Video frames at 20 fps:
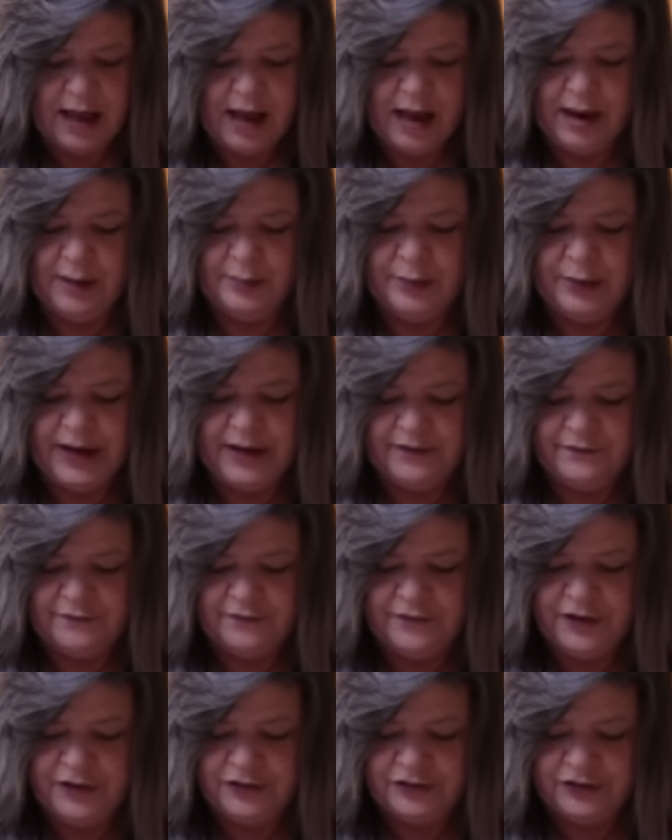a bright
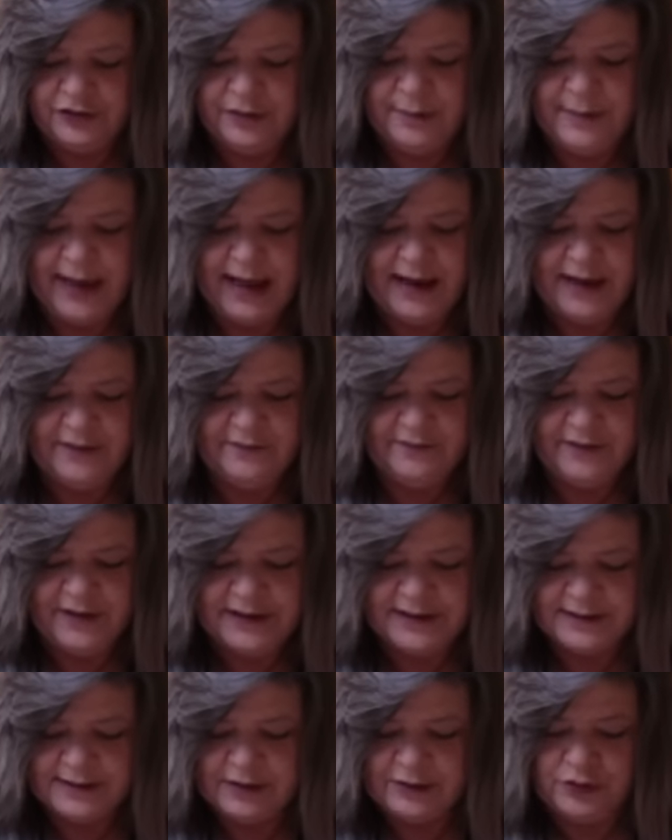future
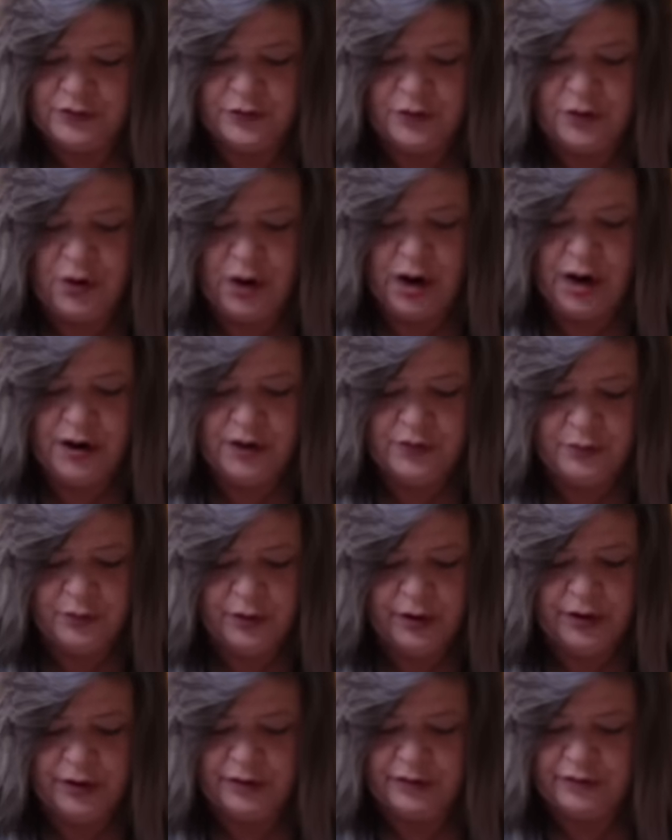manifested through hard
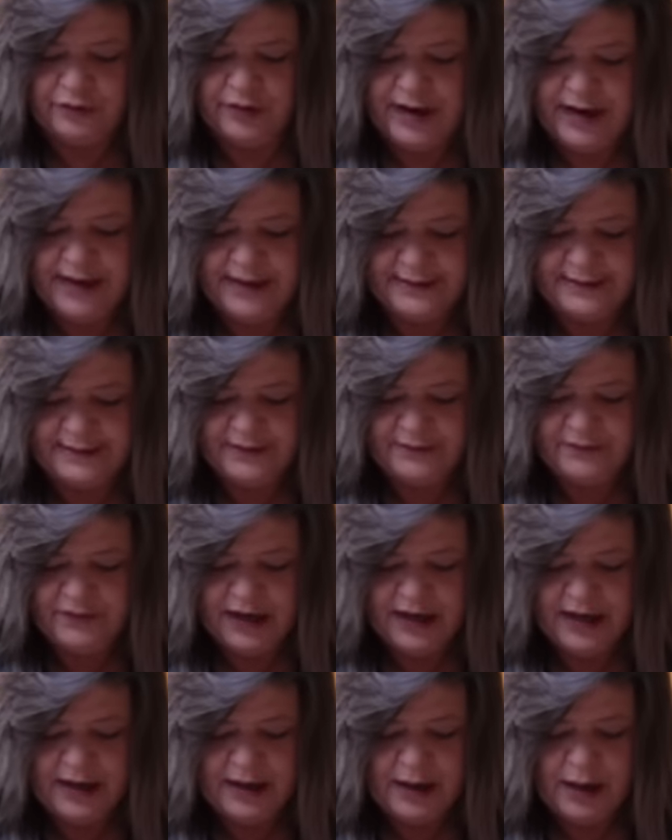work, creativity,